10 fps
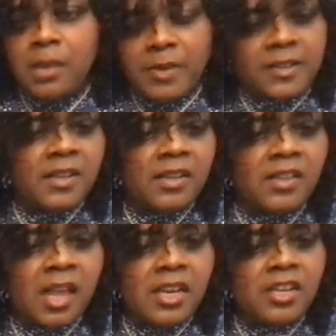But it's
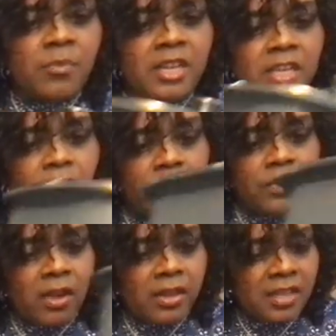designed to be
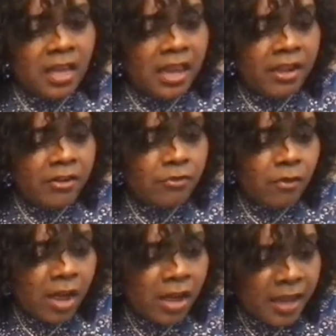used on the air
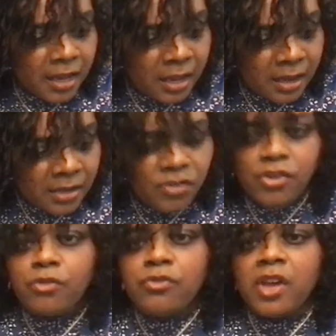fry
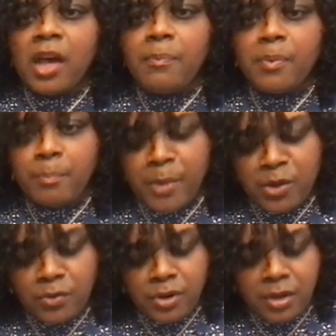stovetop
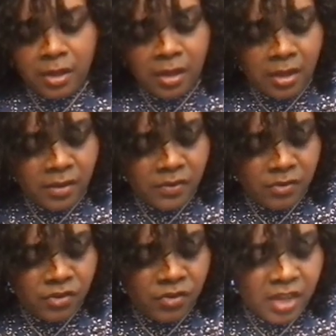mode, so
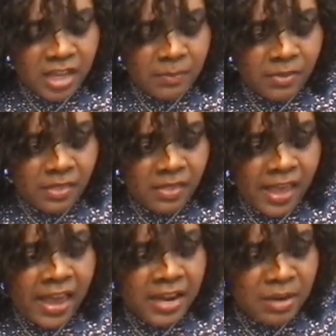just keep
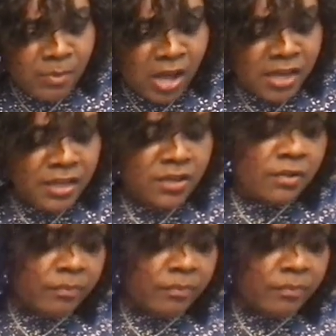that in mind.